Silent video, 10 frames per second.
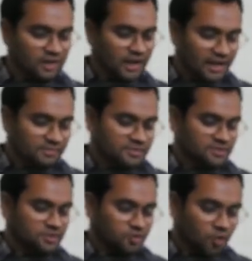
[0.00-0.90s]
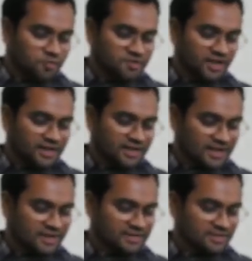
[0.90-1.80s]
Labels, notes and
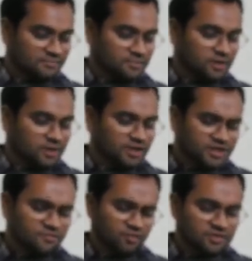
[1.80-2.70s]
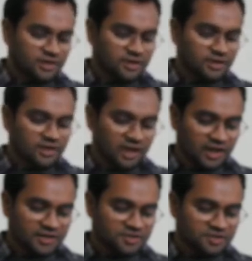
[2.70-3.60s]
indexing. Each fossil in a
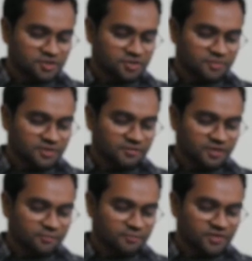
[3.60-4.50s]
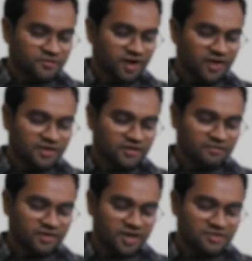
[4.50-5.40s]
collection should be given a brief
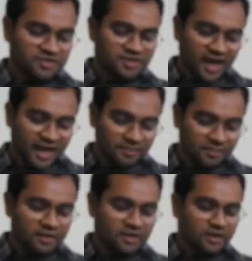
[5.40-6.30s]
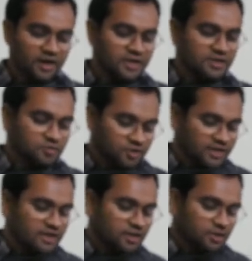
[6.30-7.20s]
identification name and a
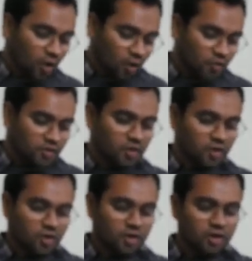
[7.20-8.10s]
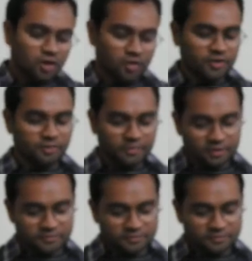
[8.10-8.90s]
unique code or log number.